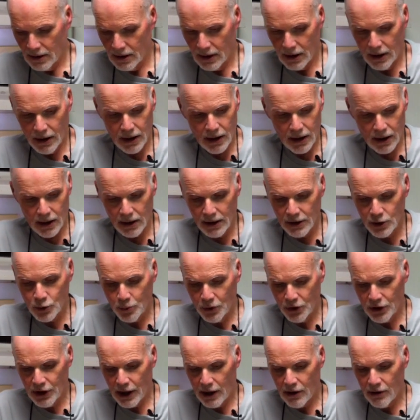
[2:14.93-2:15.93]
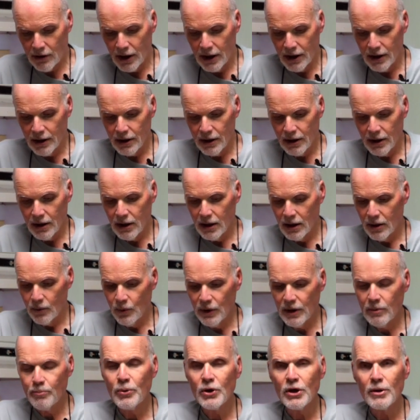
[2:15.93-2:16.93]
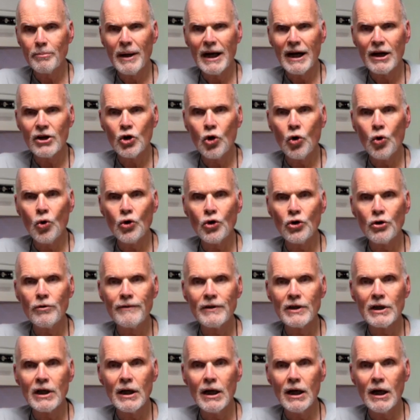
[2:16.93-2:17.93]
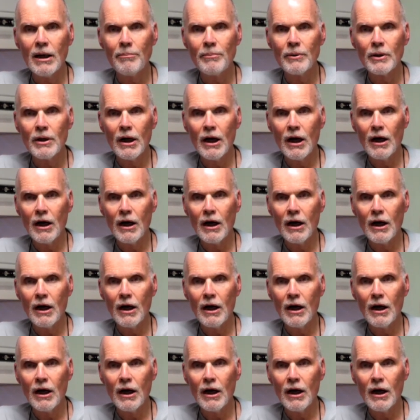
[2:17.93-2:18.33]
Let's put we put about 1/4 cup